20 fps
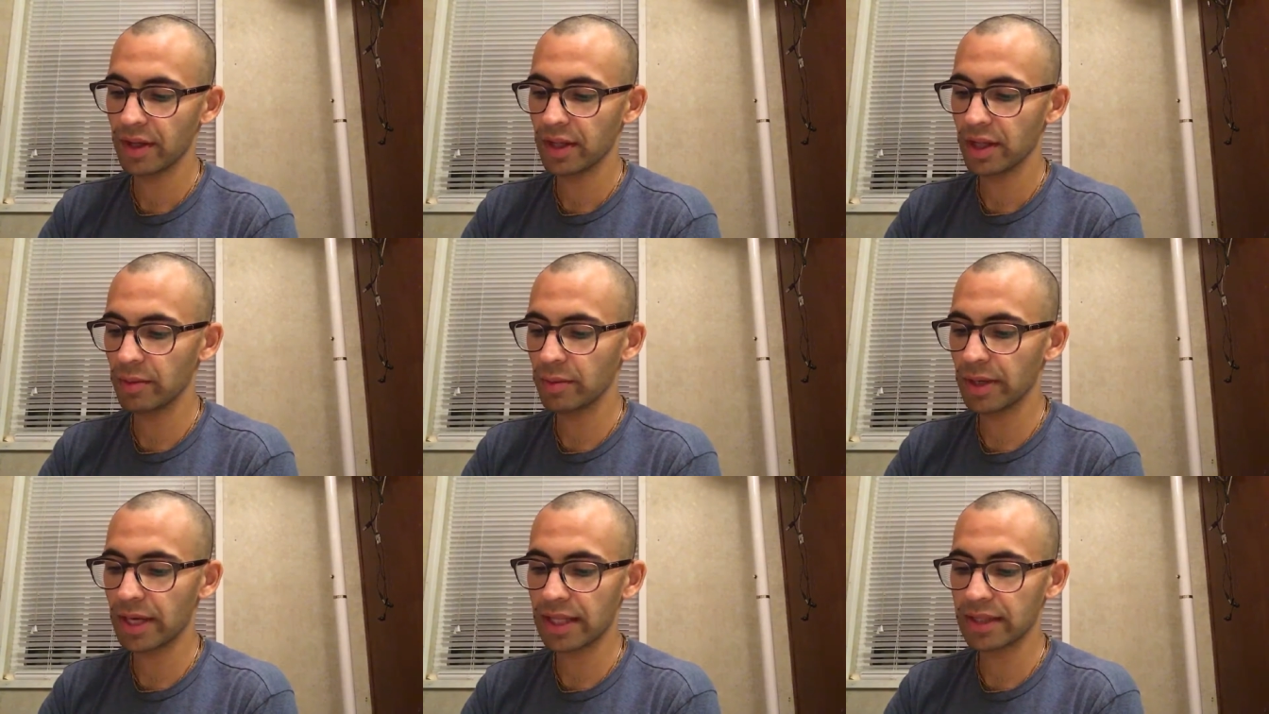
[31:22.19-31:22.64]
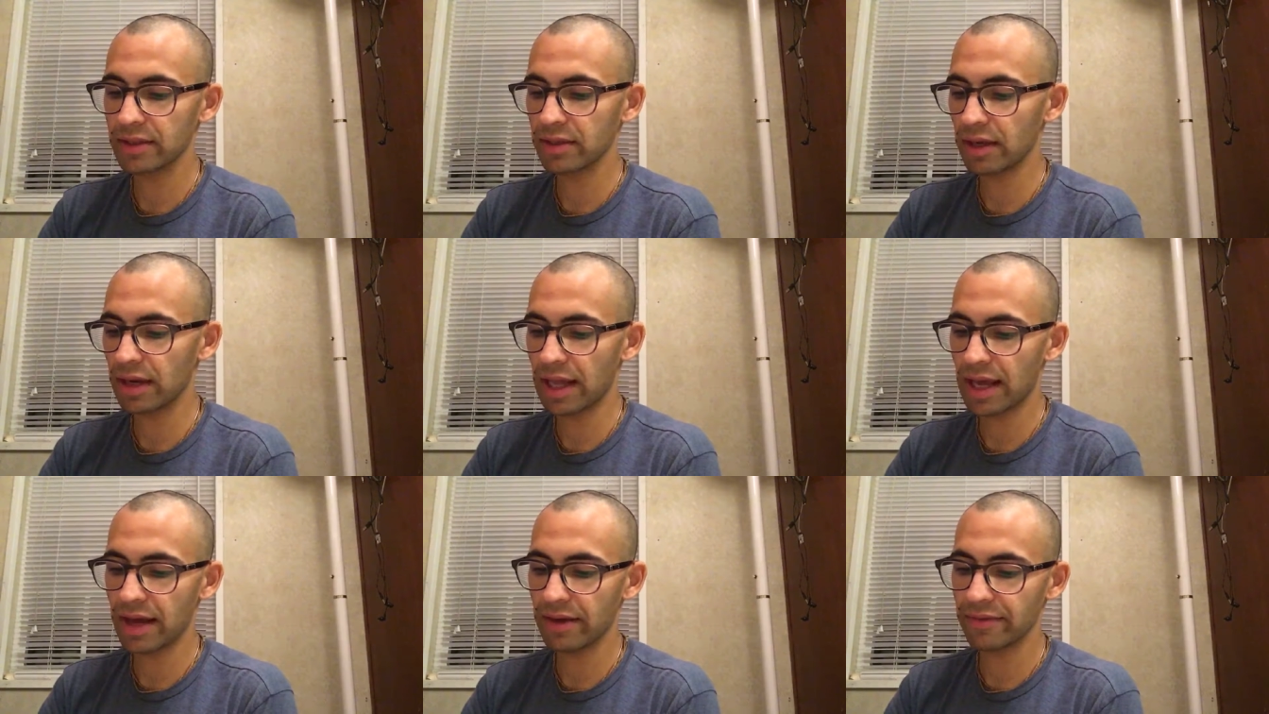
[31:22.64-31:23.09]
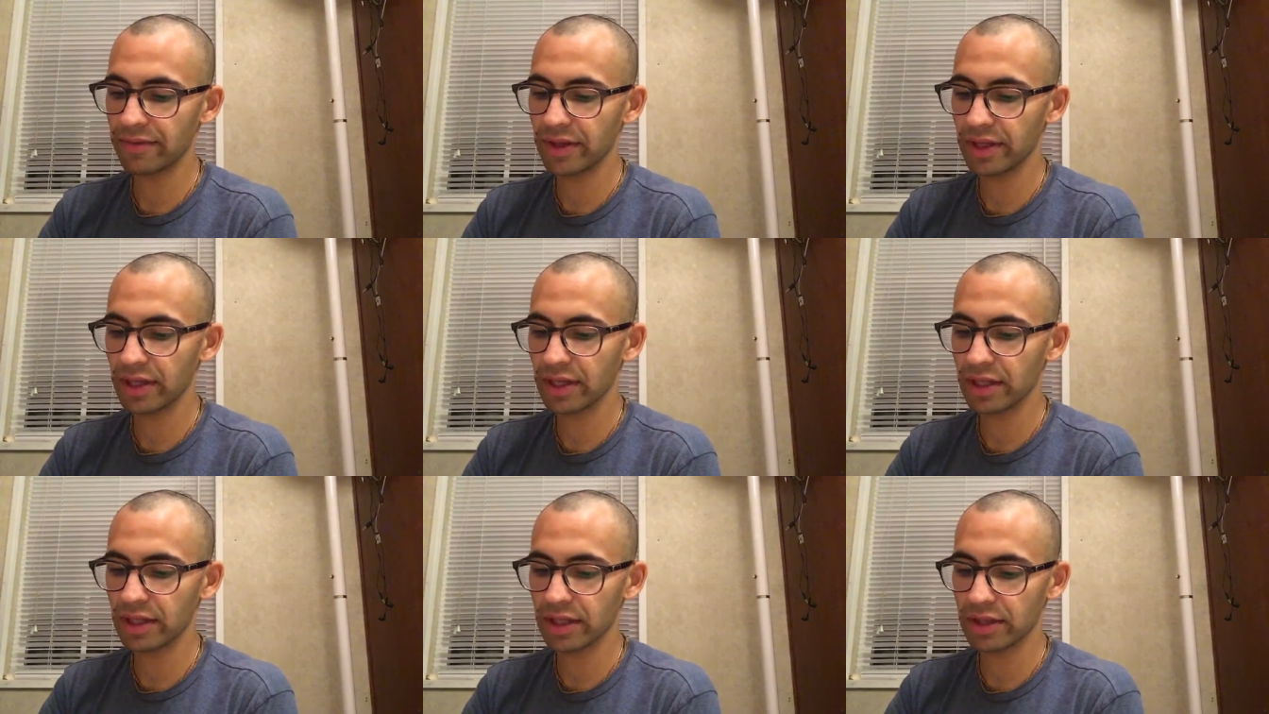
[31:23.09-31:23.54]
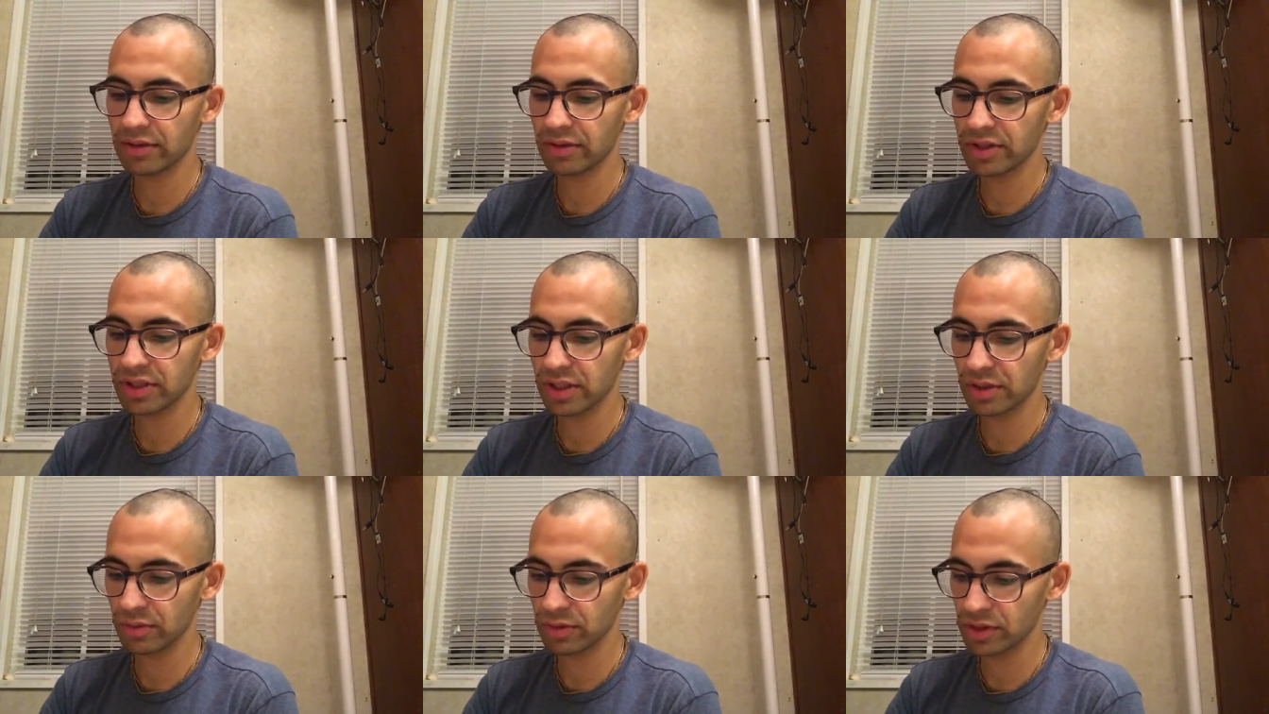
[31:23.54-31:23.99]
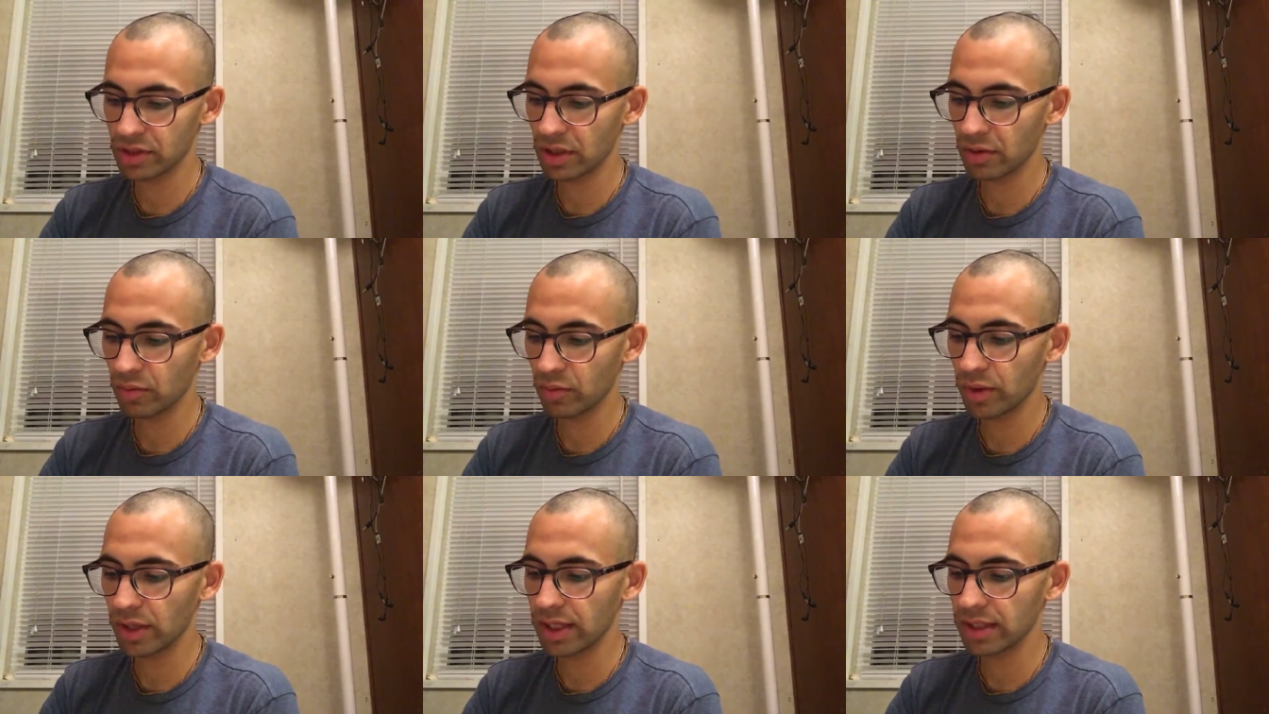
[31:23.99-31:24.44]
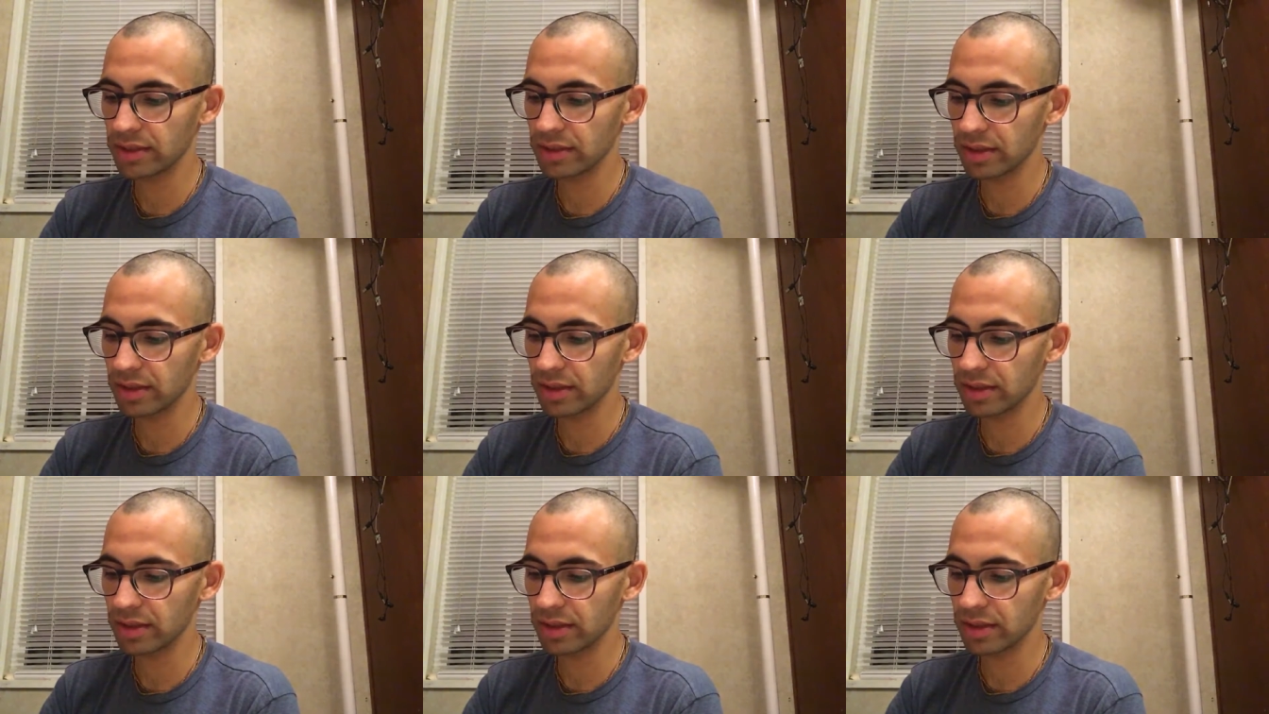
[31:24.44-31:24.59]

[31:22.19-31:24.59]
They began to laugh, thinking that Krishna was not willing